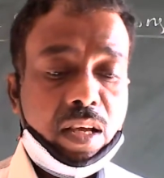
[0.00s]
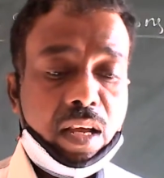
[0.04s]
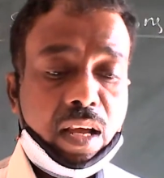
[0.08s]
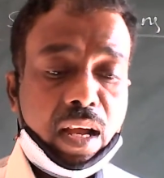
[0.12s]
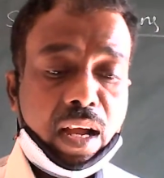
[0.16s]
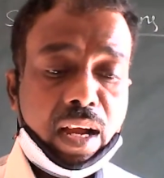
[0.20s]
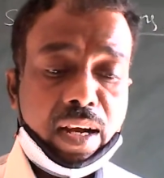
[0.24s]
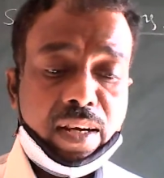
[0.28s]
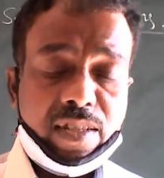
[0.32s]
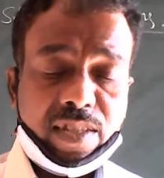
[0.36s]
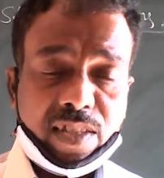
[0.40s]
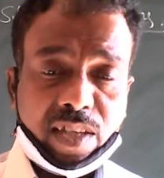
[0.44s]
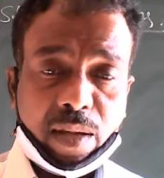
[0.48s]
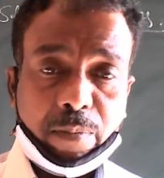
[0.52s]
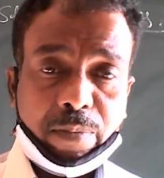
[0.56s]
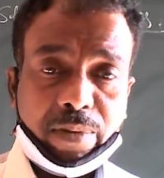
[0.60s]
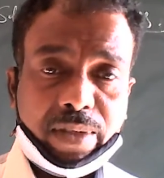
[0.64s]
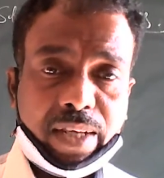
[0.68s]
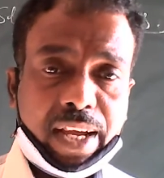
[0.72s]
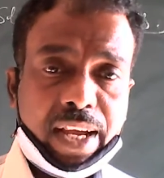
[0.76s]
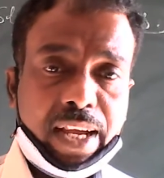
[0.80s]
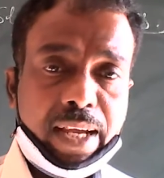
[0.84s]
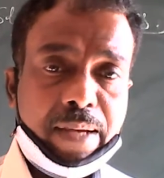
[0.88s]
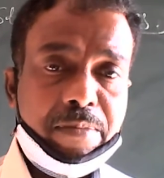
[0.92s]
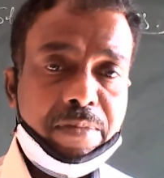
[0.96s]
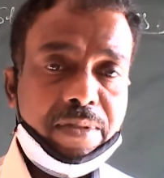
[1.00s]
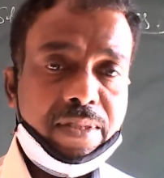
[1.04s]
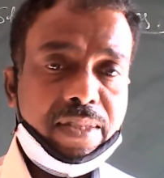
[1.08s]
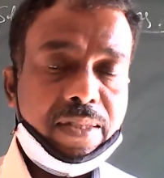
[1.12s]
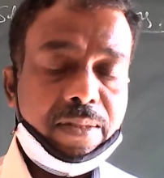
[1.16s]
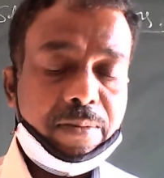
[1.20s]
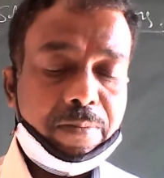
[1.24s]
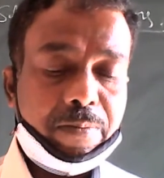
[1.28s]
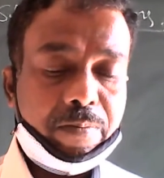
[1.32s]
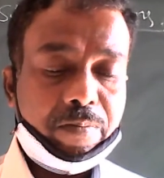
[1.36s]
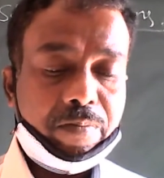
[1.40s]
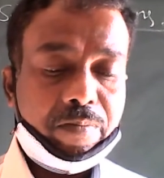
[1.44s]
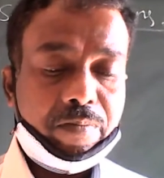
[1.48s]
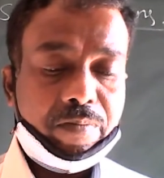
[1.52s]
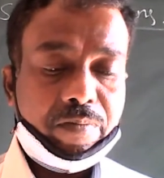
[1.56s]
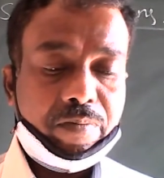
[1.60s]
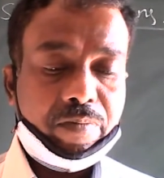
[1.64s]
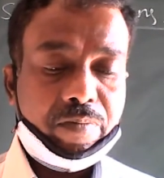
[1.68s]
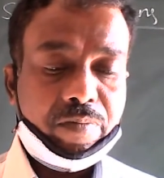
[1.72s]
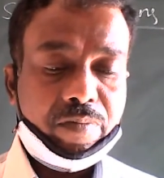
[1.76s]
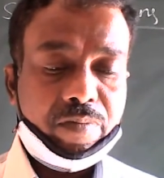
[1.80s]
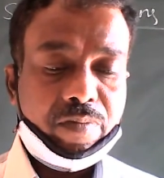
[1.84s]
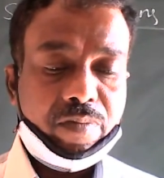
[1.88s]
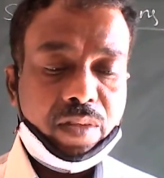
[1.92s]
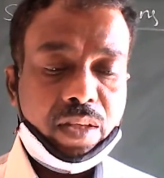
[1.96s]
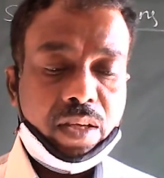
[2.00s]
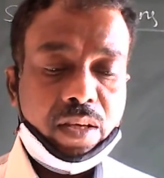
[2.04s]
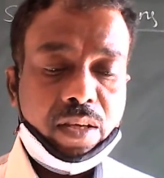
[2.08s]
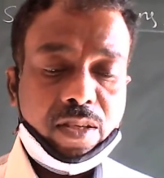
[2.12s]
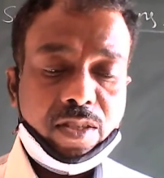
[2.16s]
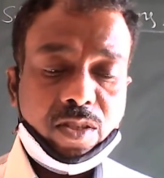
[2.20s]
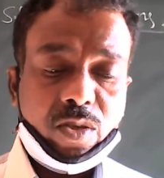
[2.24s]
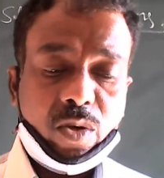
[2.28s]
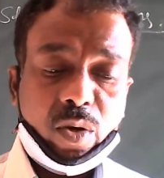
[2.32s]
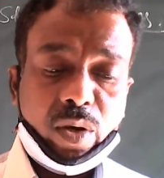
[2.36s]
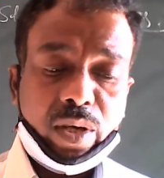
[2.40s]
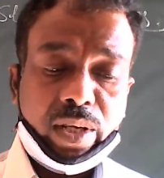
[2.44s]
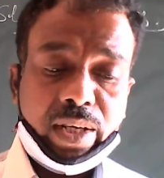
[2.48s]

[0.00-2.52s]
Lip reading: And sometimes, so